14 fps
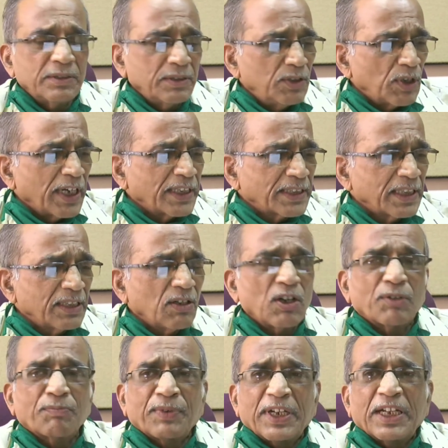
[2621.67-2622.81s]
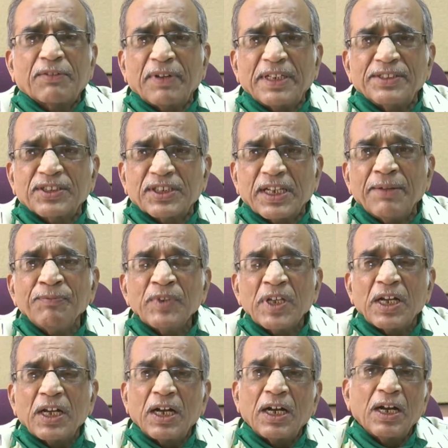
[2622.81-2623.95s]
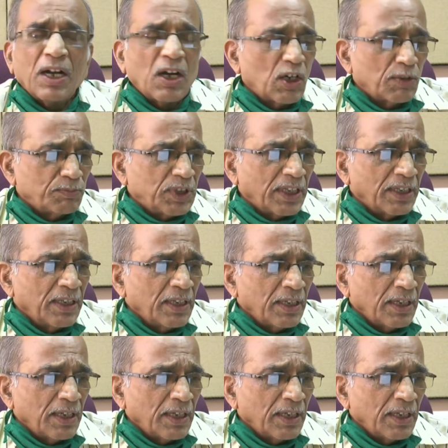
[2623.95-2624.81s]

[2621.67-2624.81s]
duration or frequency of the